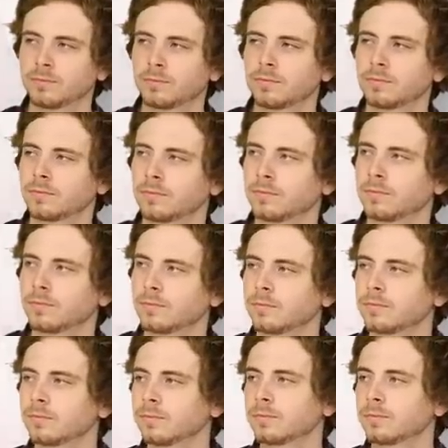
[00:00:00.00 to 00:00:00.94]

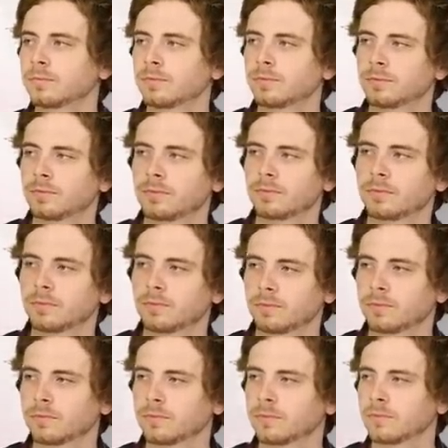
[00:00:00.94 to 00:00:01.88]

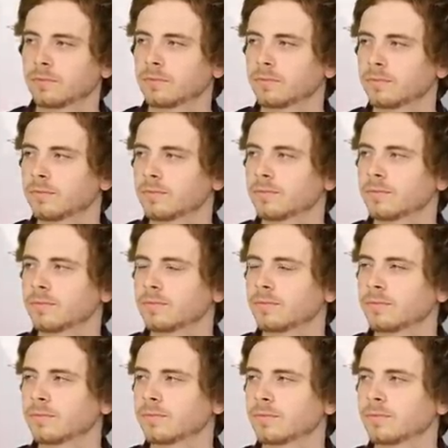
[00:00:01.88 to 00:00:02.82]

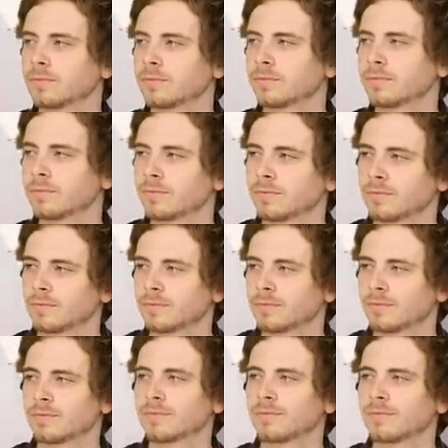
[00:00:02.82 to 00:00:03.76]
No words are spoken by the person on screen.